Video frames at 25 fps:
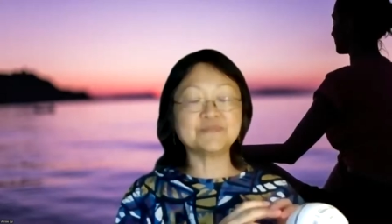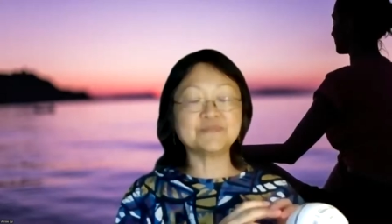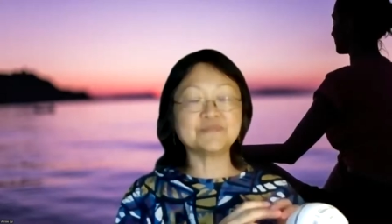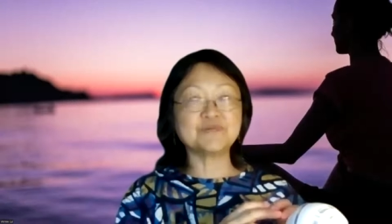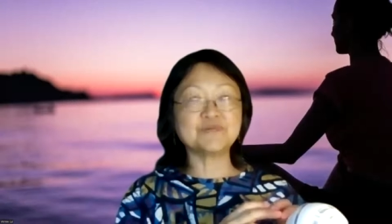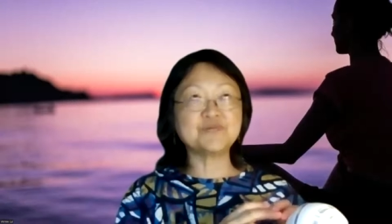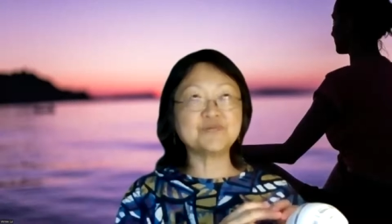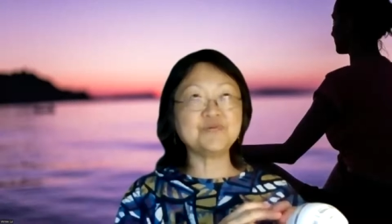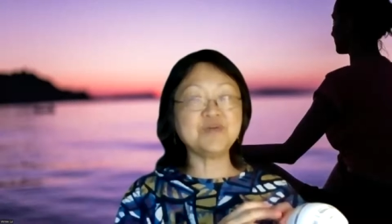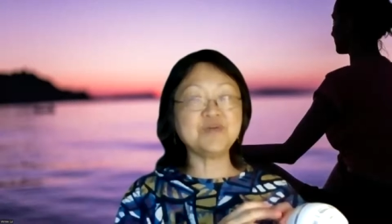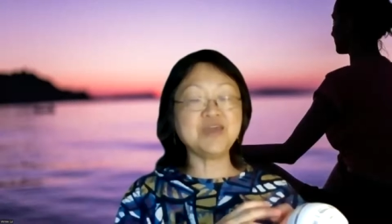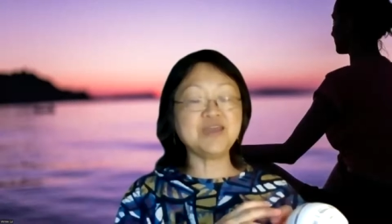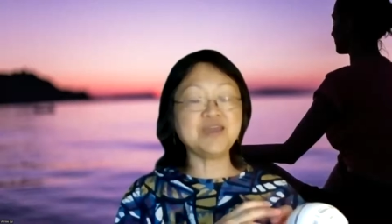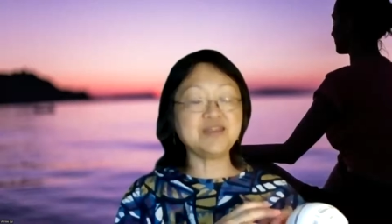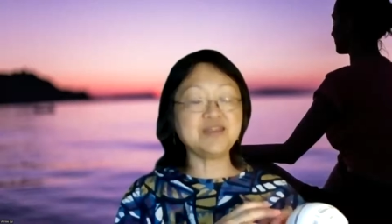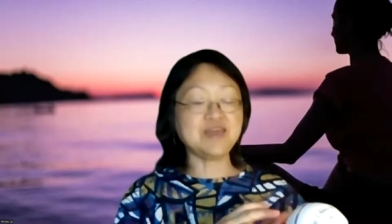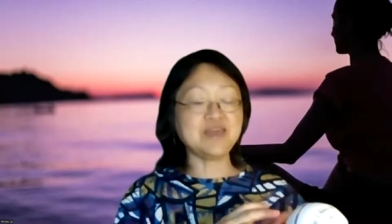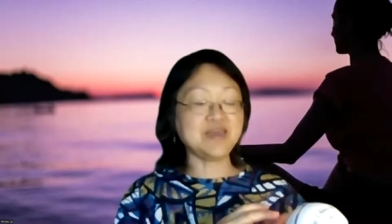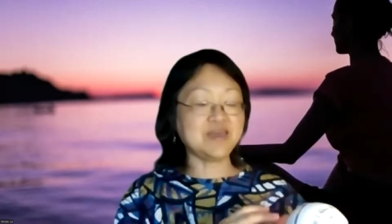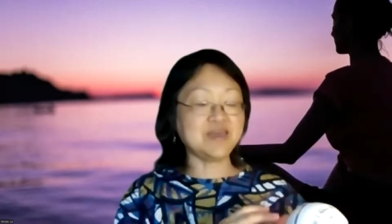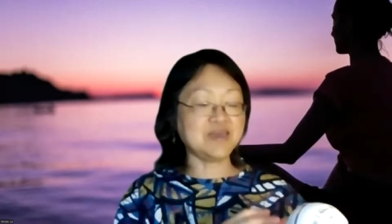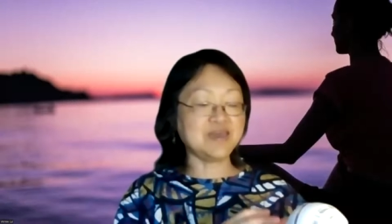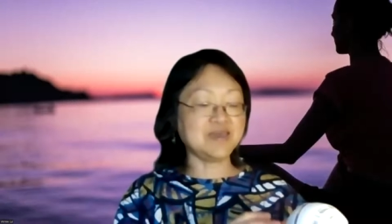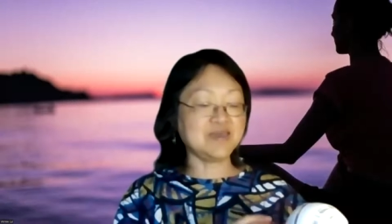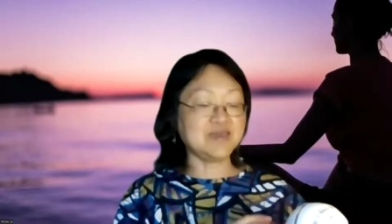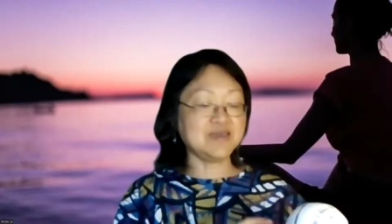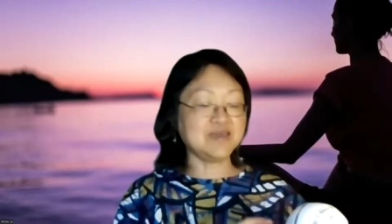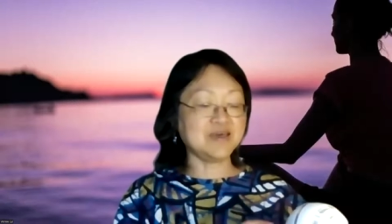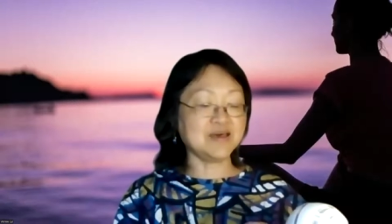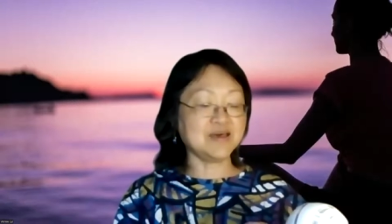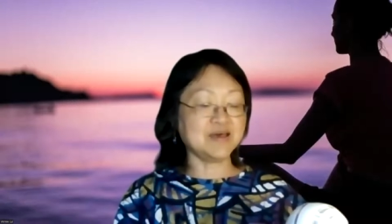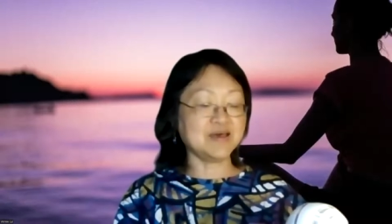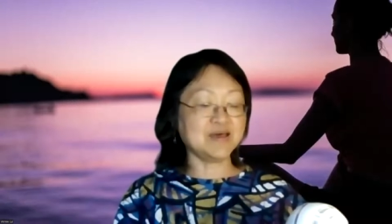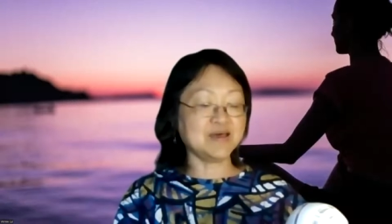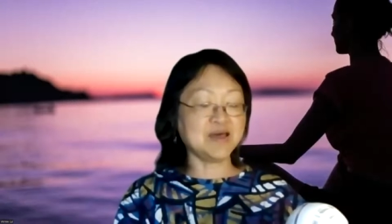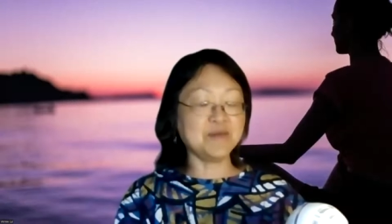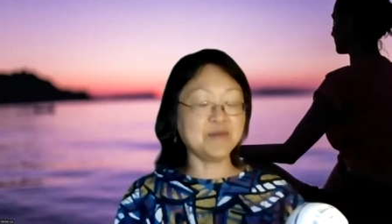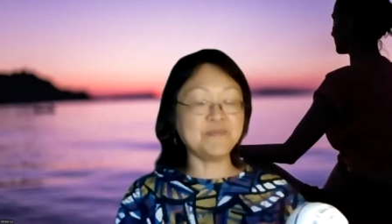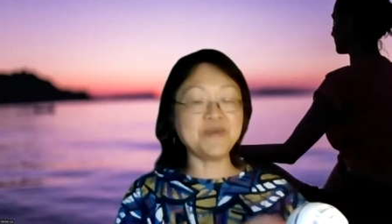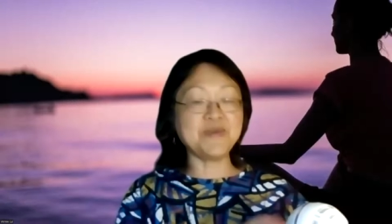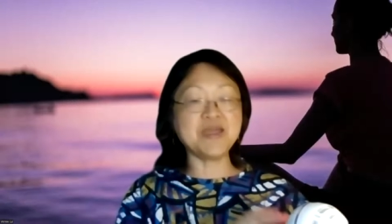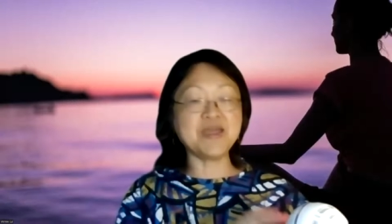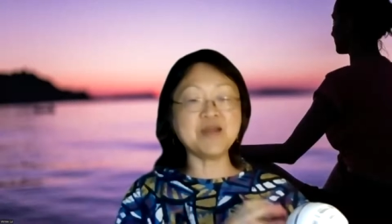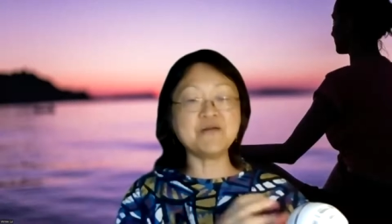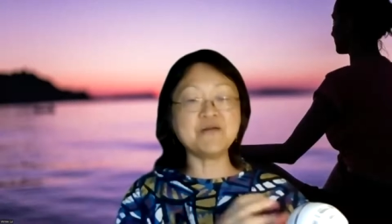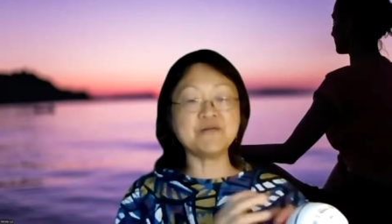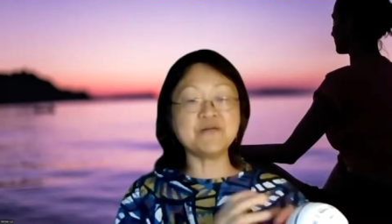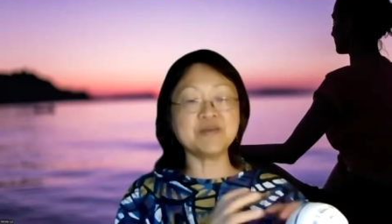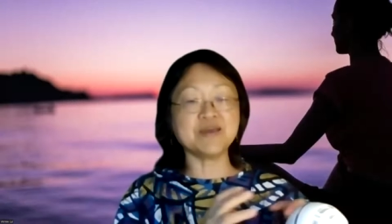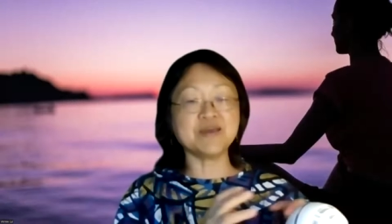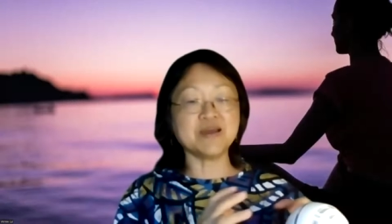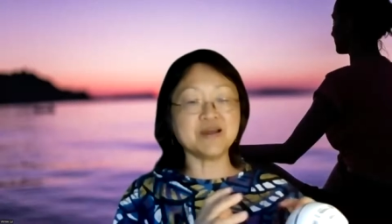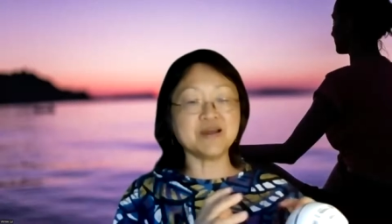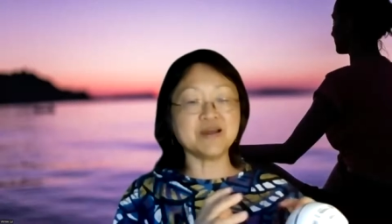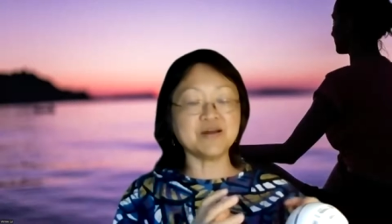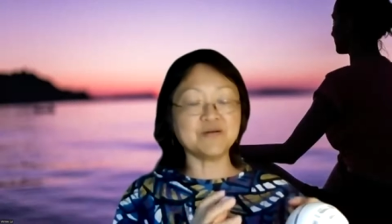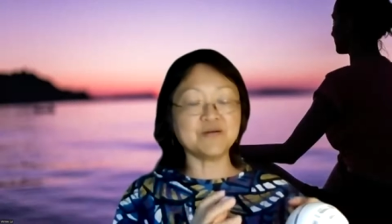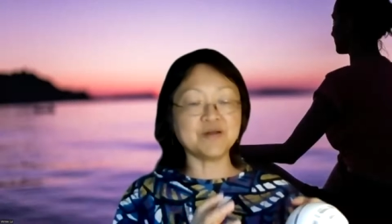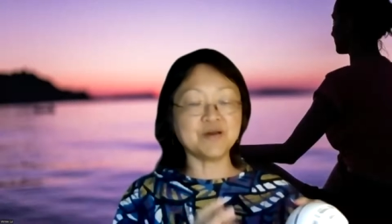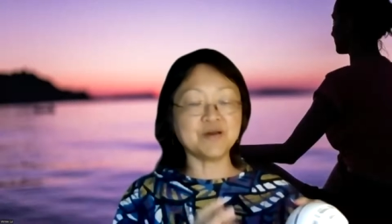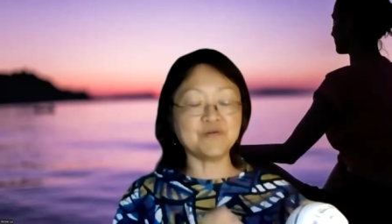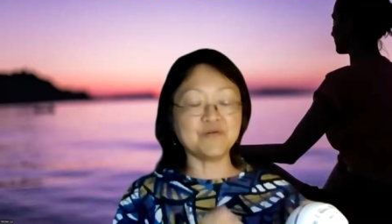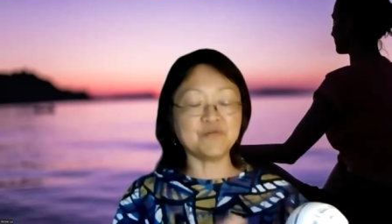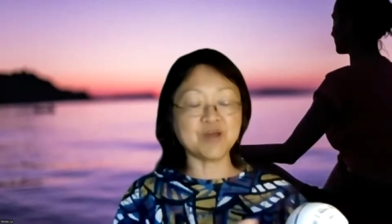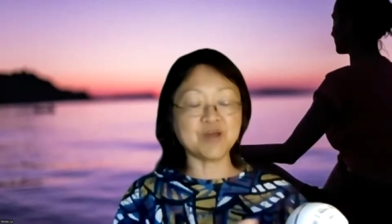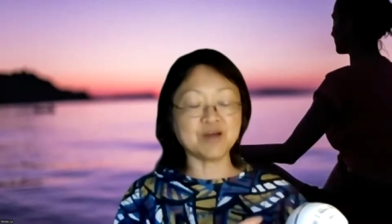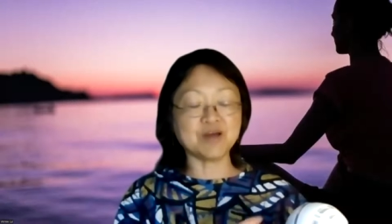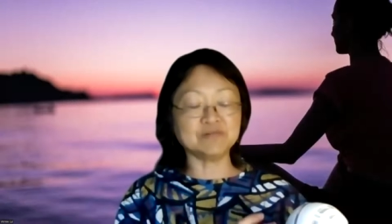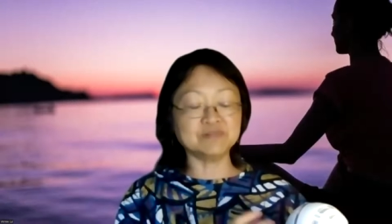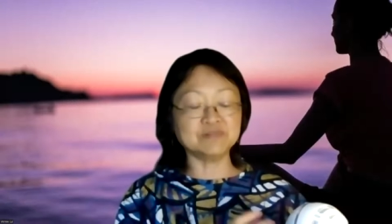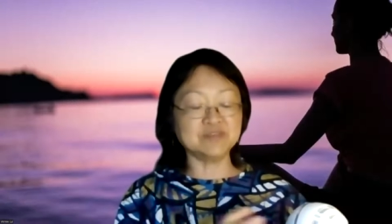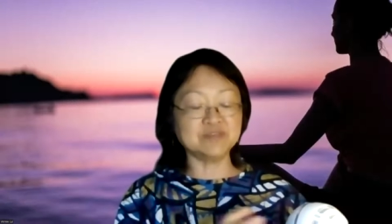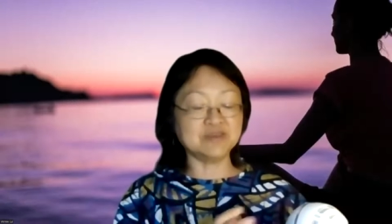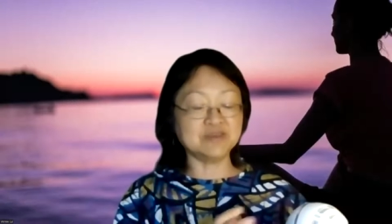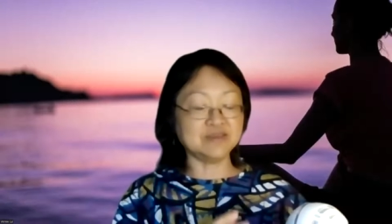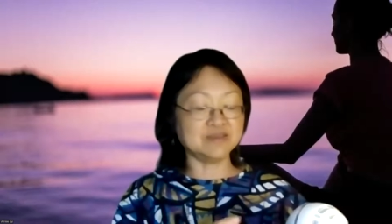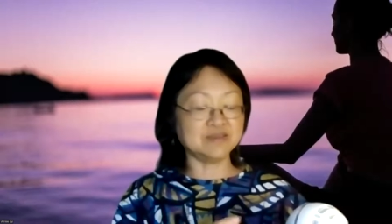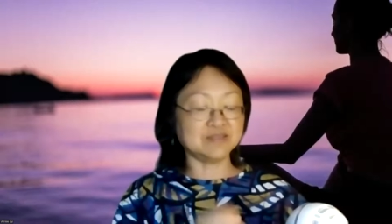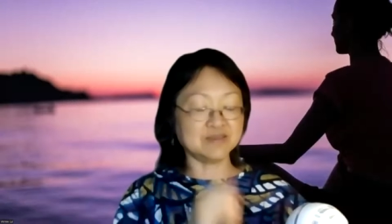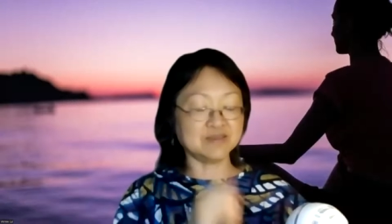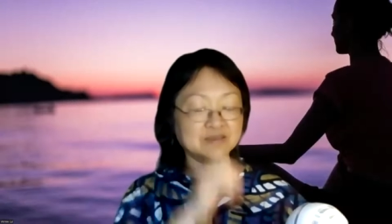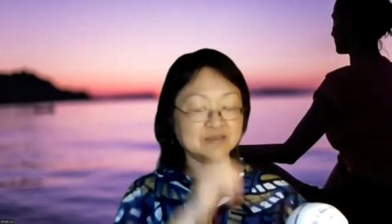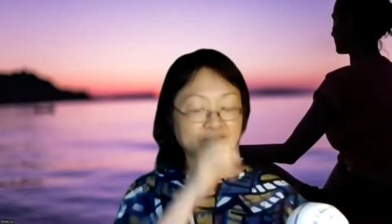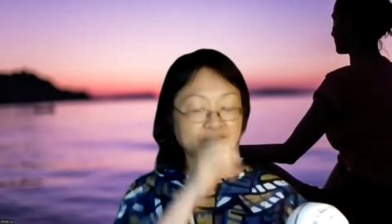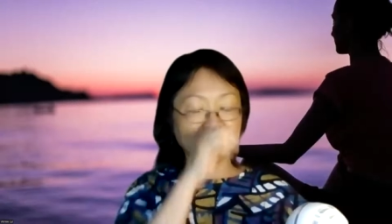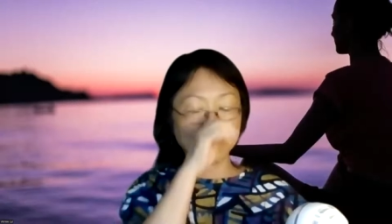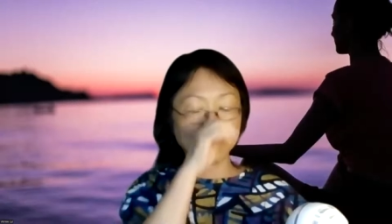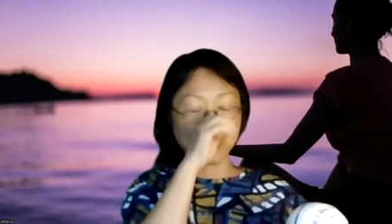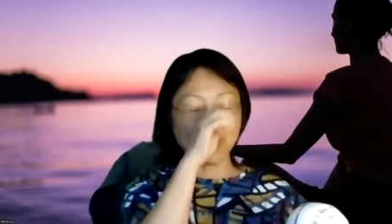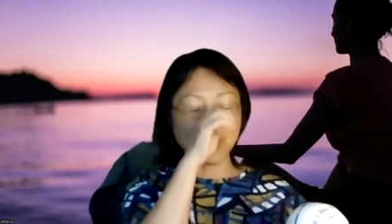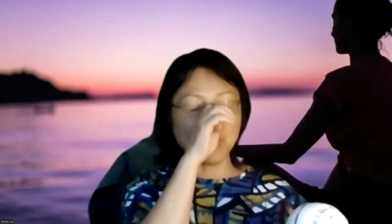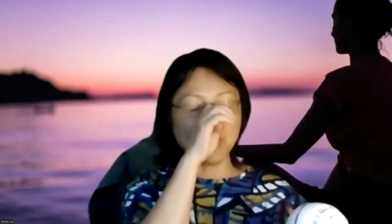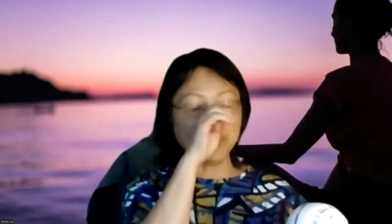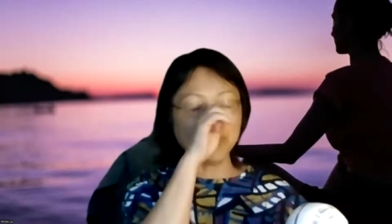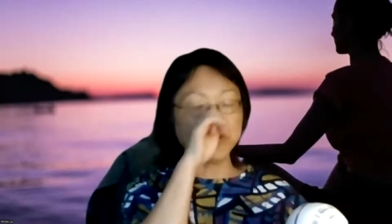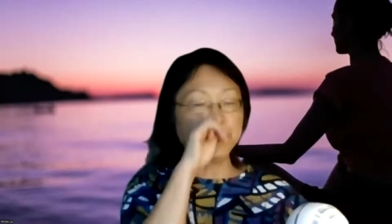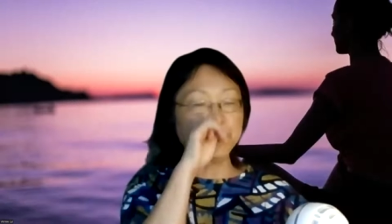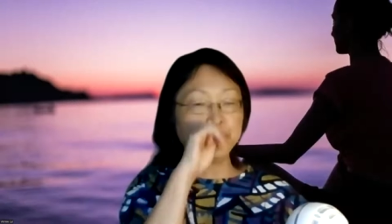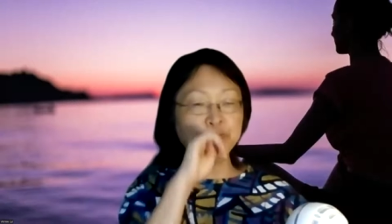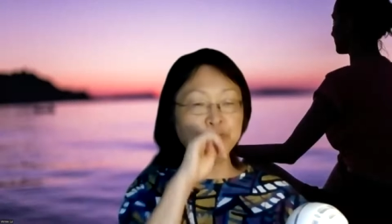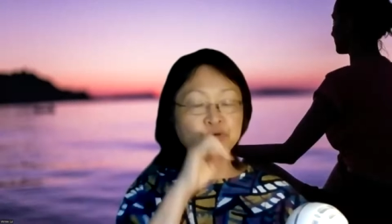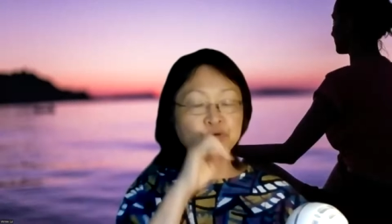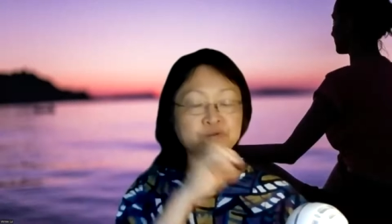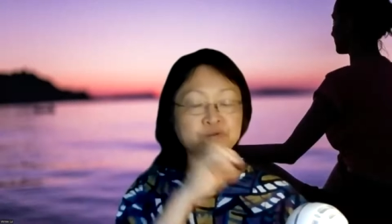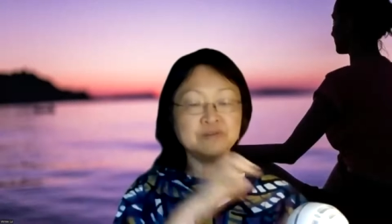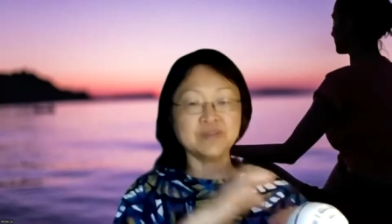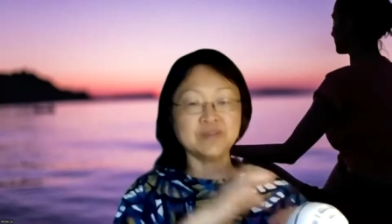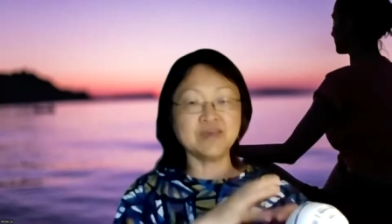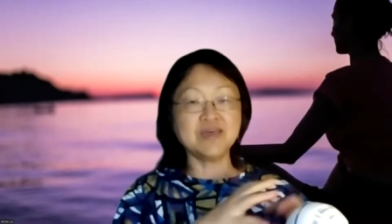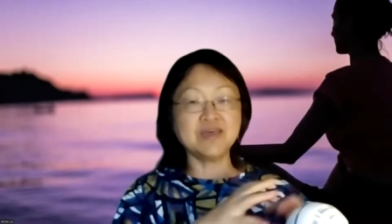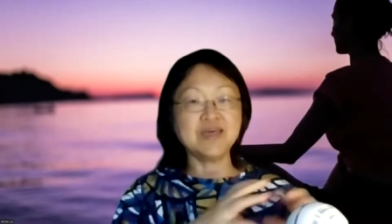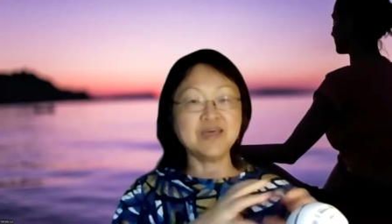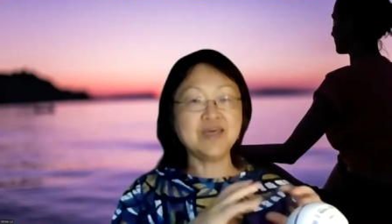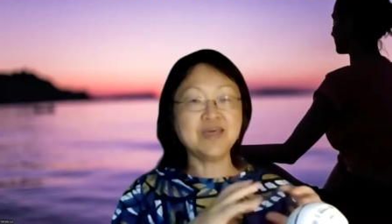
create a barrier around the open wound.